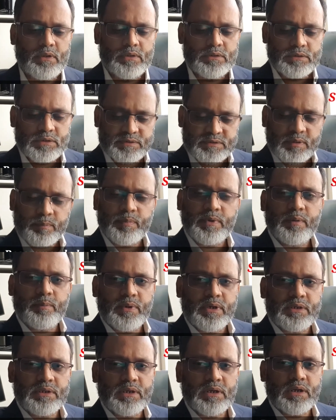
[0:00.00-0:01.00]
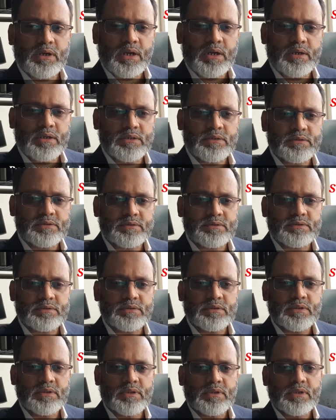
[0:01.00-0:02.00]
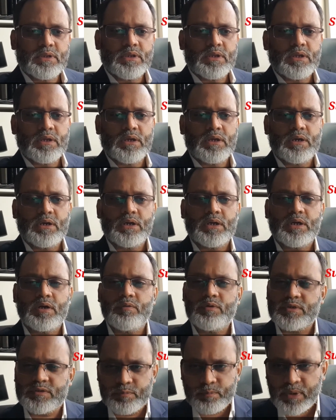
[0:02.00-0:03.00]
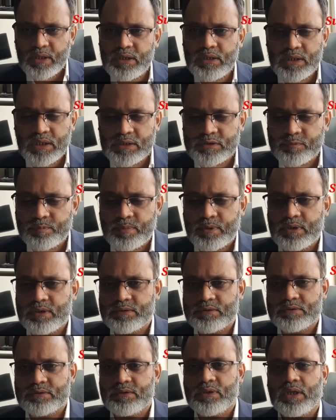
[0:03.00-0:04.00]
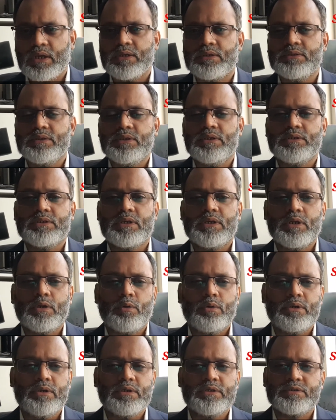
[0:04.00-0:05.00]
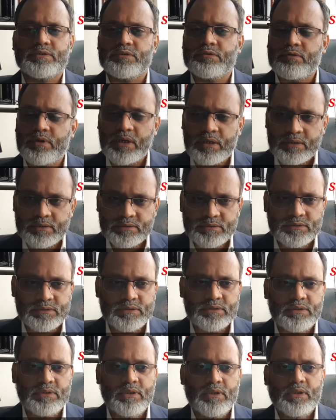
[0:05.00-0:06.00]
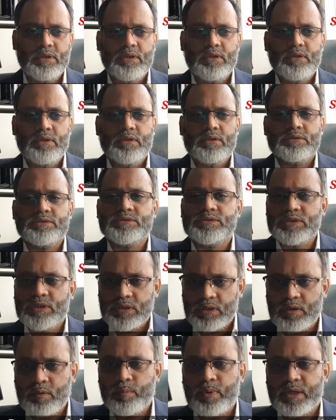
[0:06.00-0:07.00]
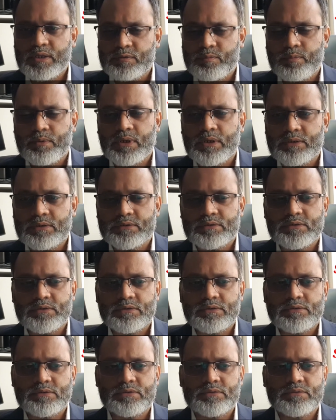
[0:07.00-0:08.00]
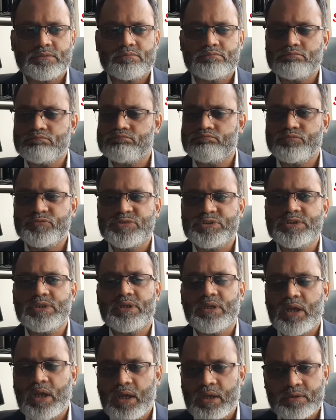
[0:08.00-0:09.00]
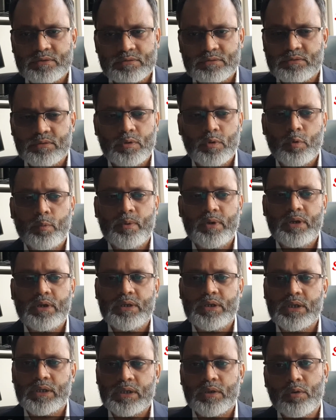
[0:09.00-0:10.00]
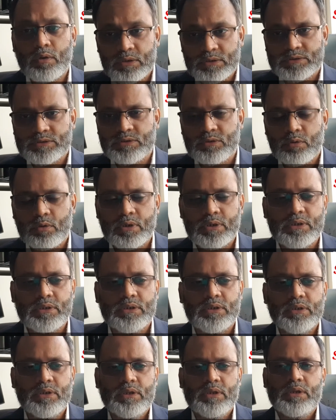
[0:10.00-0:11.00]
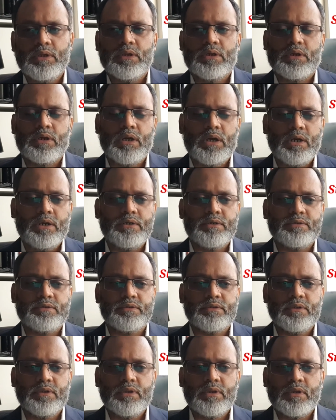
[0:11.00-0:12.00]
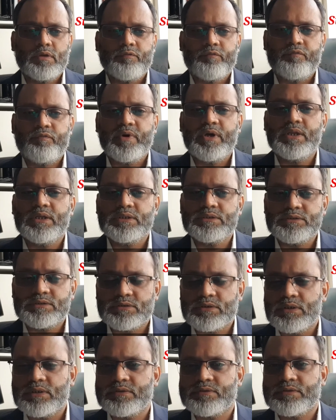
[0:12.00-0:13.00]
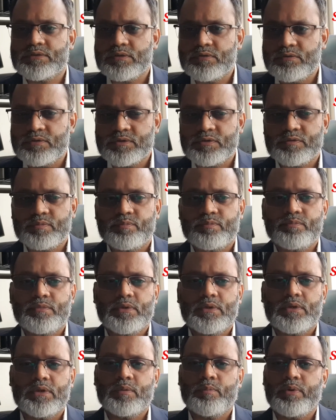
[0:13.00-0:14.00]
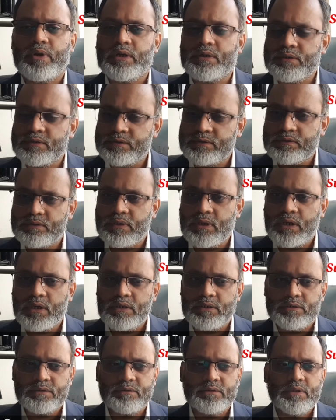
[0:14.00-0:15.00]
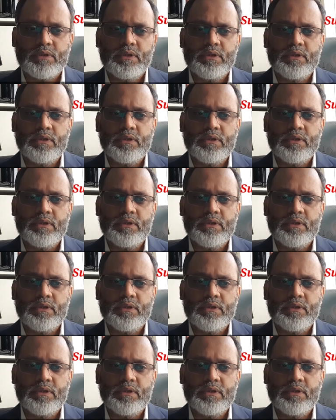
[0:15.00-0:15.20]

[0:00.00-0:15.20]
The supplemental guidance covers many aspects like the internal audit strategy, journal best practices, GTACs, global technology audit guides, financial service practice guides,